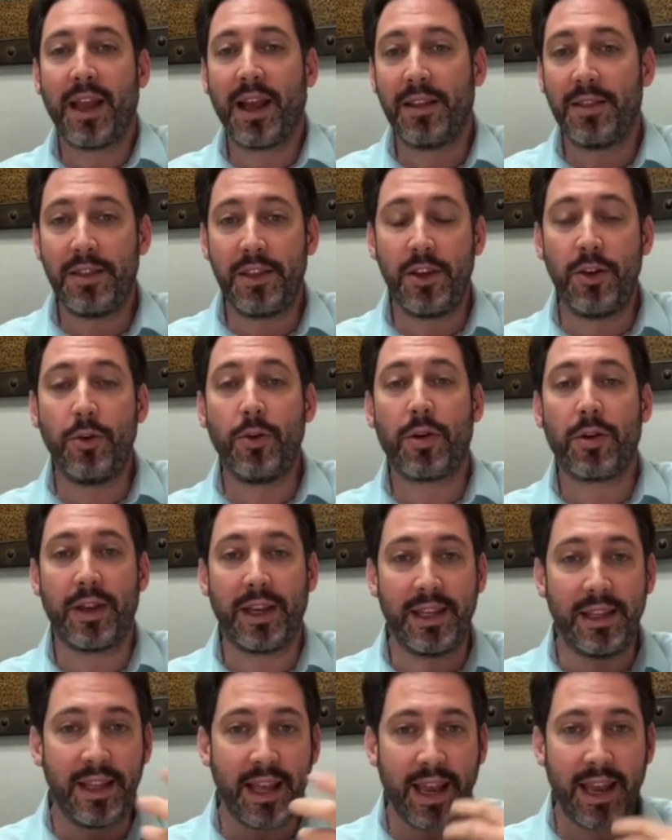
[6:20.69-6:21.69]
and you are
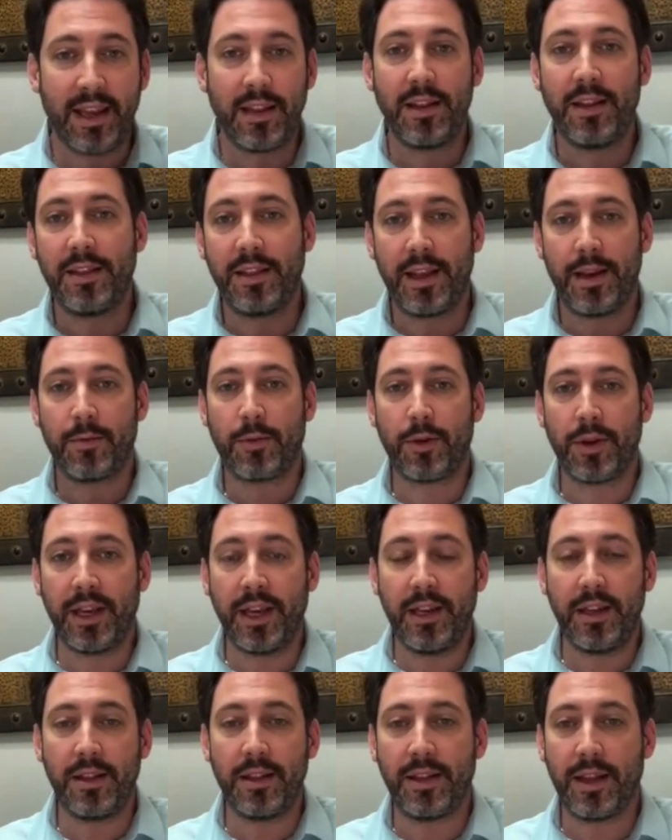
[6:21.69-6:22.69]
inhaling them or
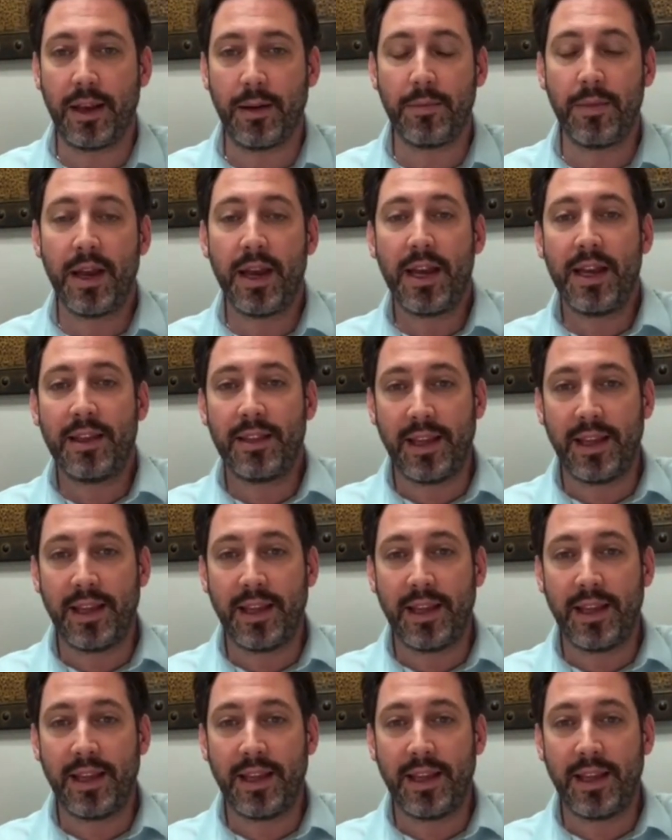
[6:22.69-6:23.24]
eating them.